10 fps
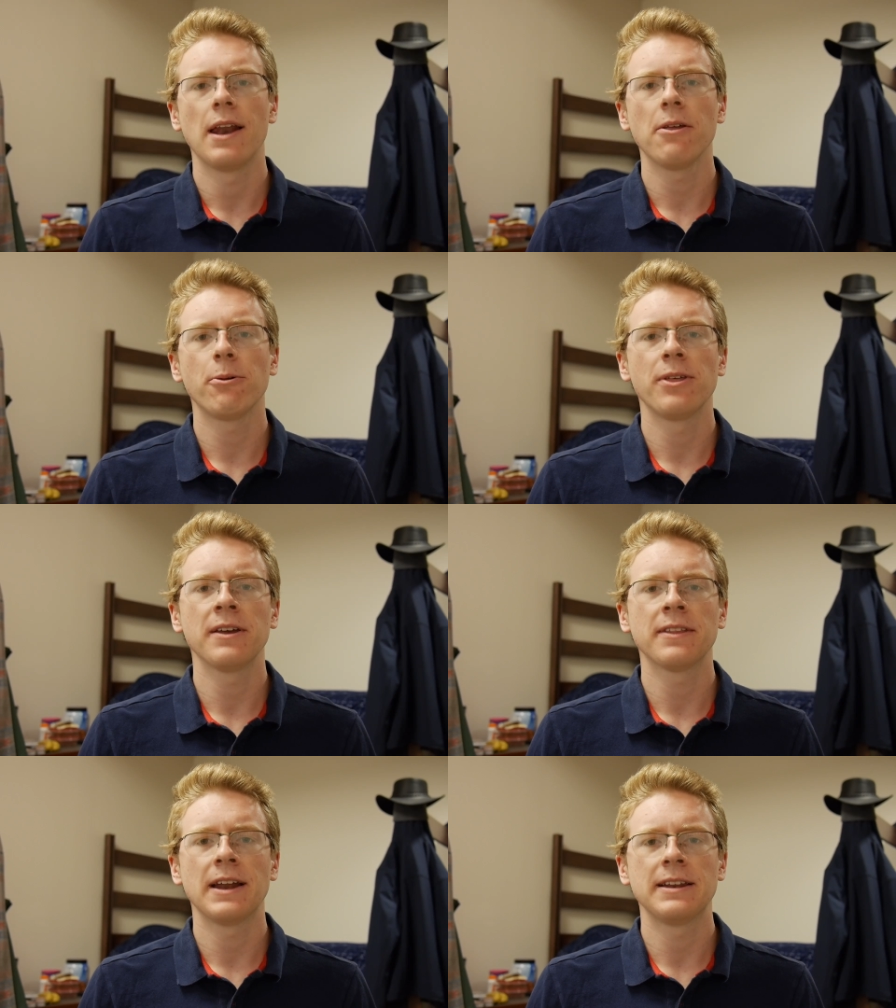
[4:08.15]
Another
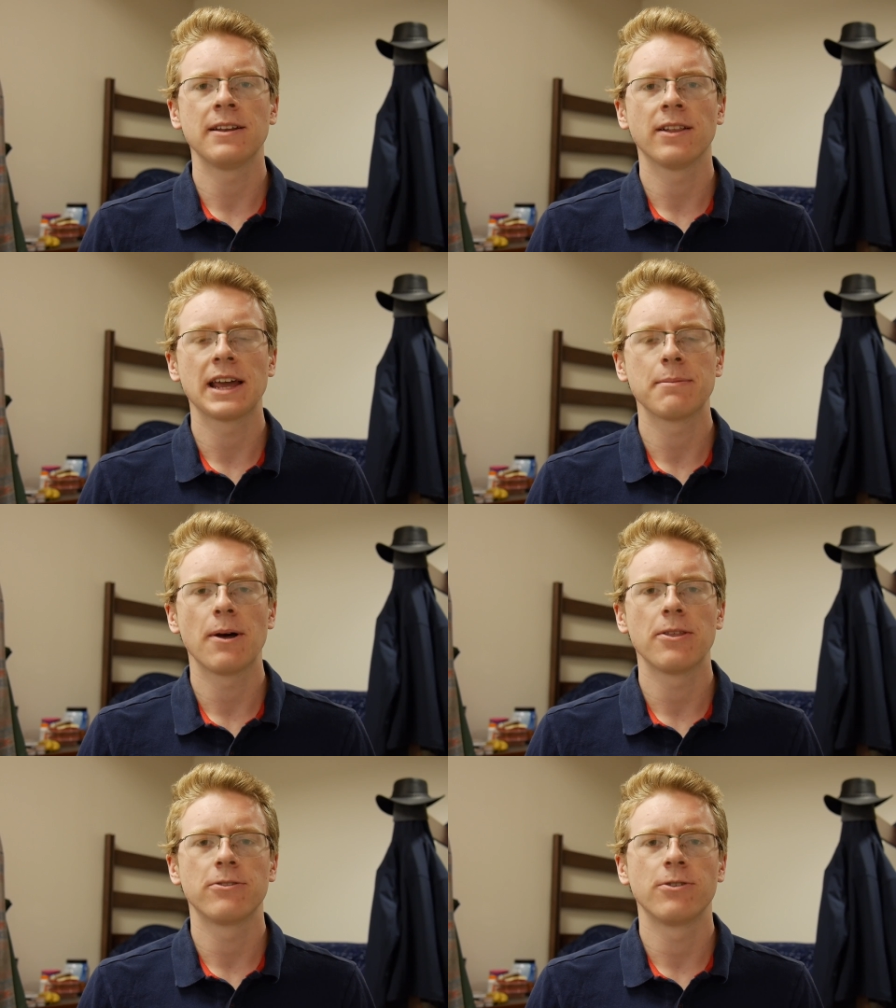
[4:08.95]
thing that I didn't like
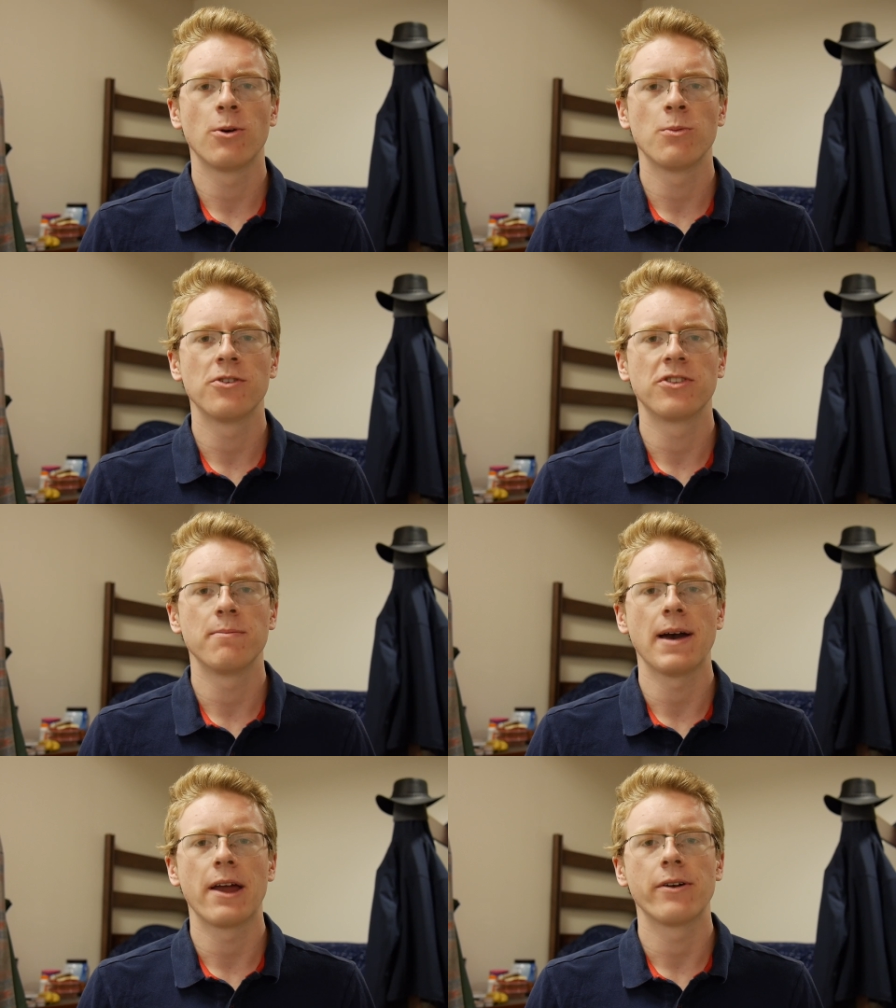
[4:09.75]
about this phone was the
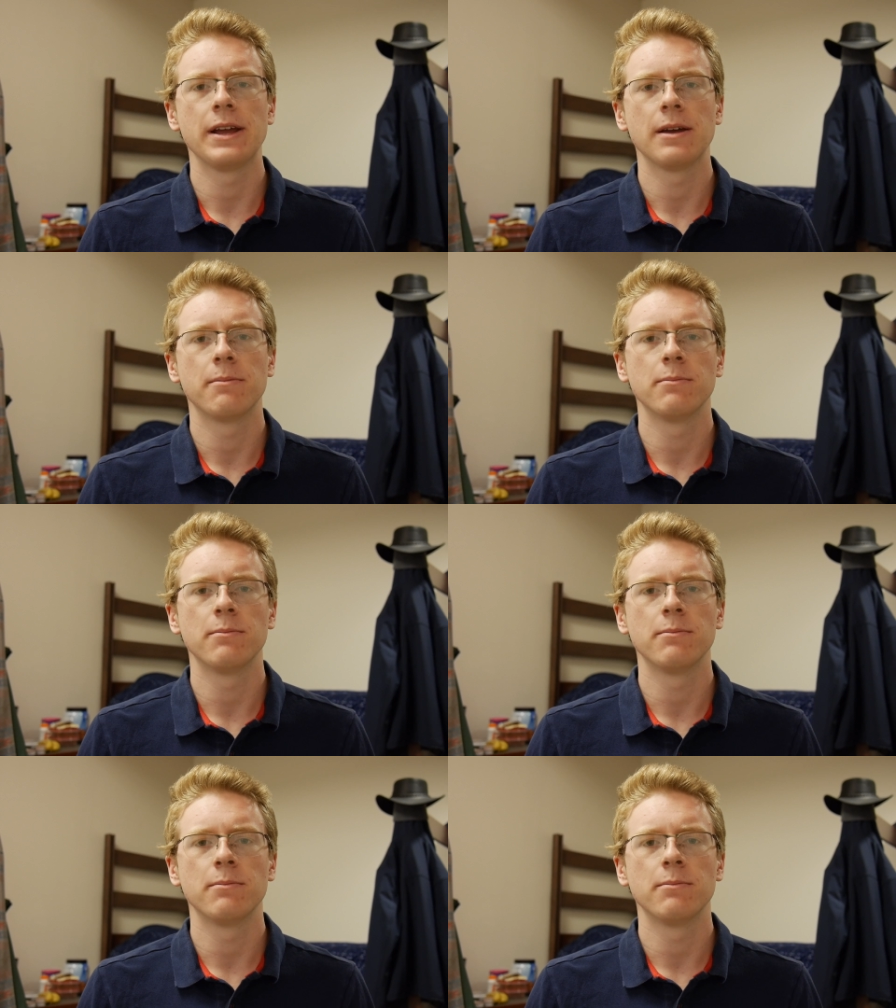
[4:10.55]
battery.